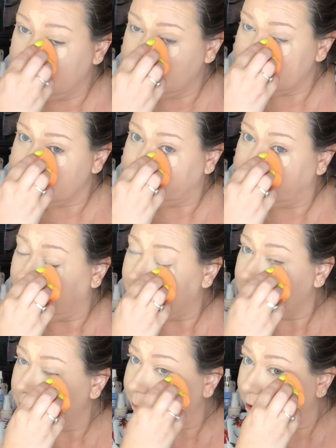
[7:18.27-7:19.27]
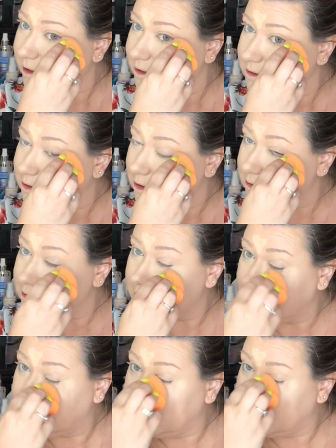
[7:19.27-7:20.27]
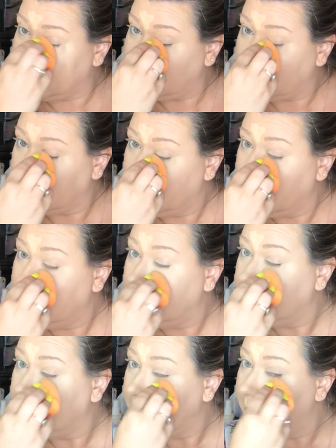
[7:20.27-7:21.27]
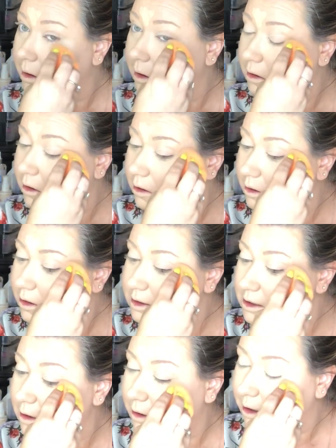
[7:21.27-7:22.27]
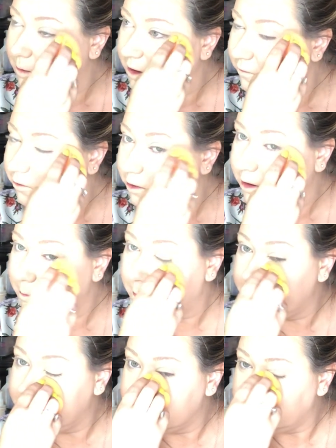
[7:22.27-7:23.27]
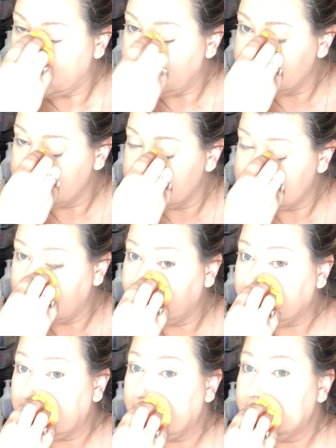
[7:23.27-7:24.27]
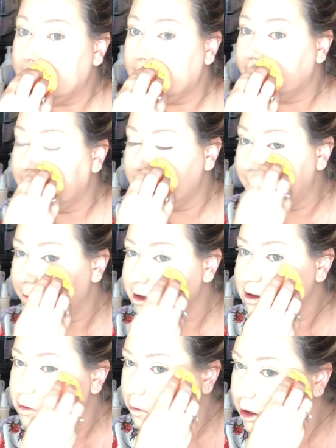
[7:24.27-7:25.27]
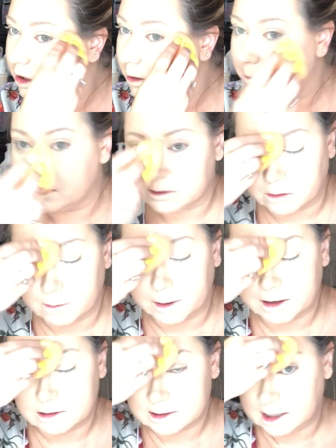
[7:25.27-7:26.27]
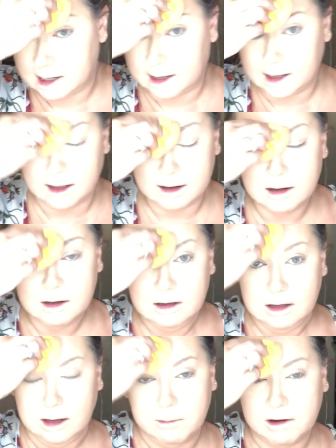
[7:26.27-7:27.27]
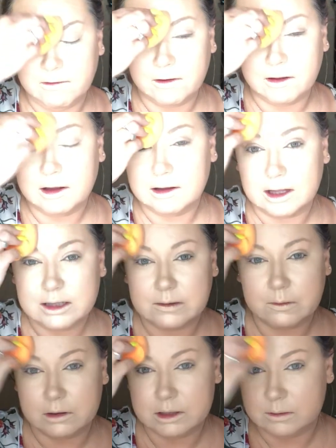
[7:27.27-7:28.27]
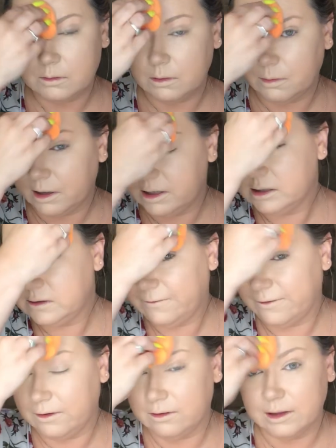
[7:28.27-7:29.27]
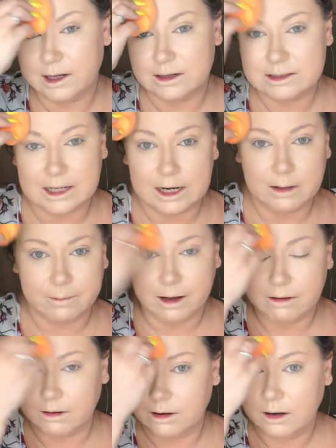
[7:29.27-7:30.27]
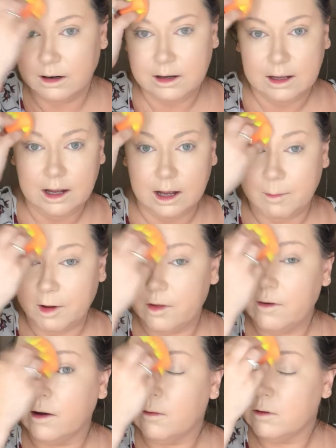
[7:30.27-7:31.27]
think is fairly priced considering, like, isn't that what I pay for like my peach powders and stuff? Around there, right? Maybe it's $29 for the powders that I get, but I feel like that's a reasonable price for like a setting powder. Although I